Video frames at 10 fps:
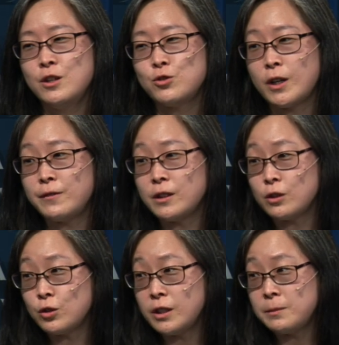drafting
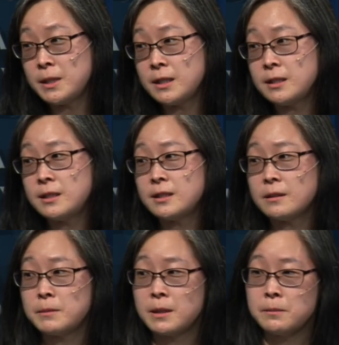agreements,
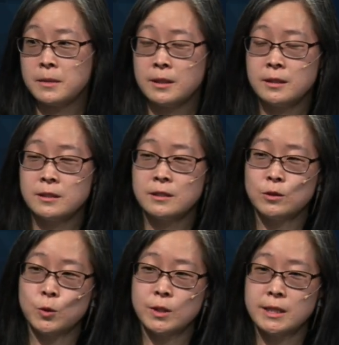amendments,
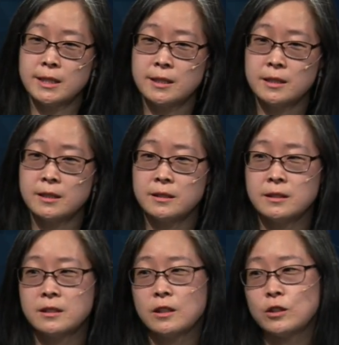
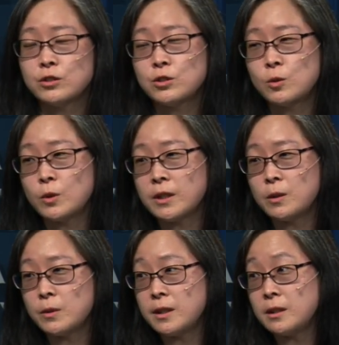notices, also working
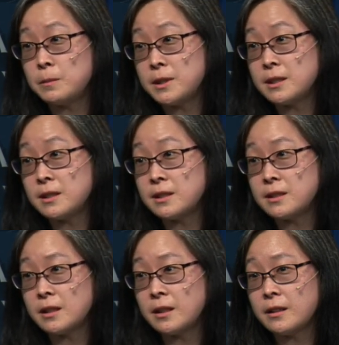within the
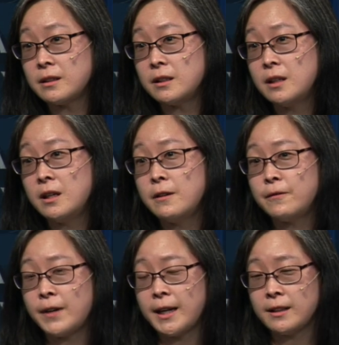business on
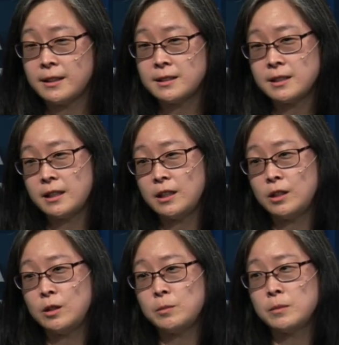filings
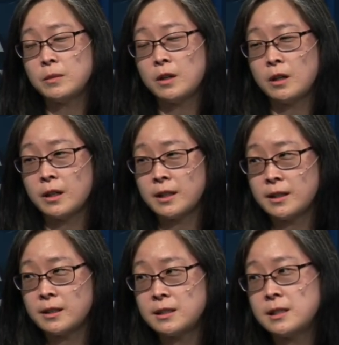team,
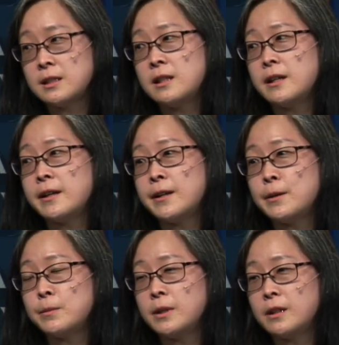audits.
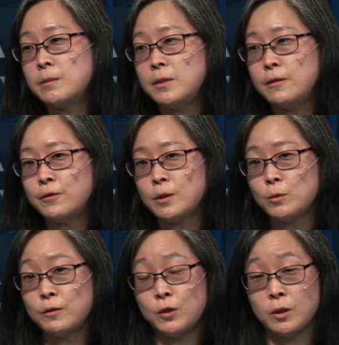It could be from
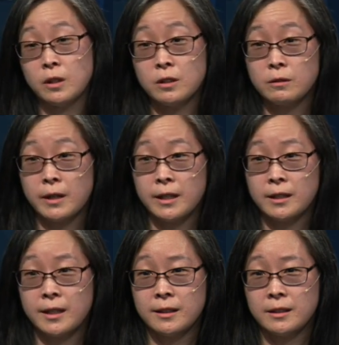reviewing underwriting
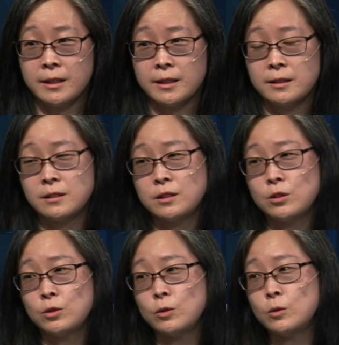guidelines
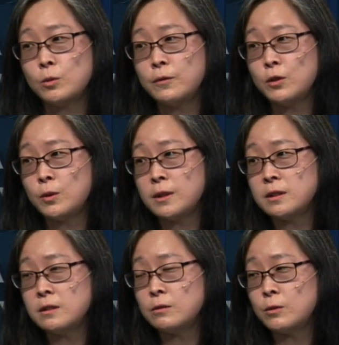to
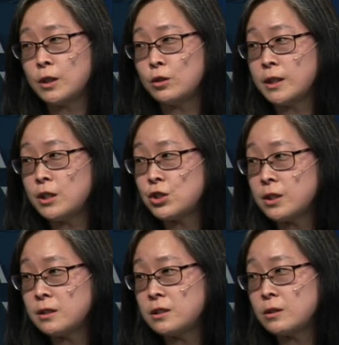reviewing
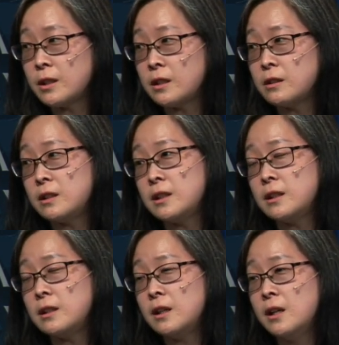regulations so that the